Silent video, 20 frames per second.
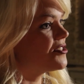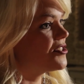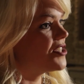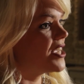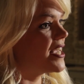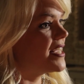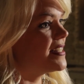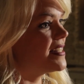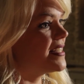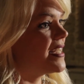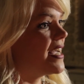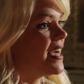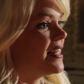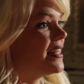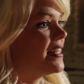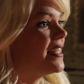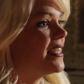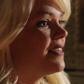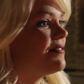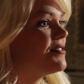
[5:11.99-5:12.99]
Chase and I
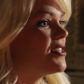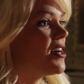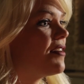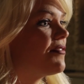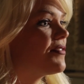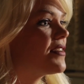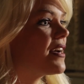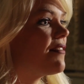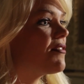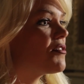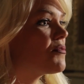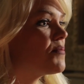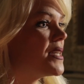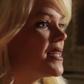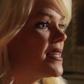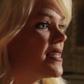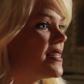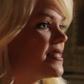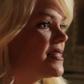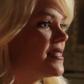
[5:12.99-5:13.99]
lived off
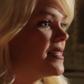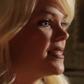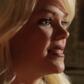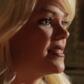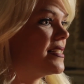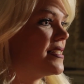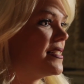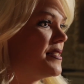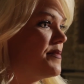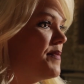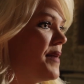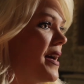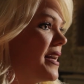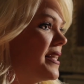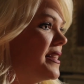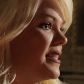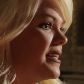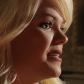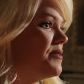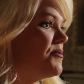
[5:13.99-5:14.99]
government assistance
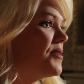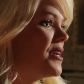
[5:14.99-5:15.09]
back then.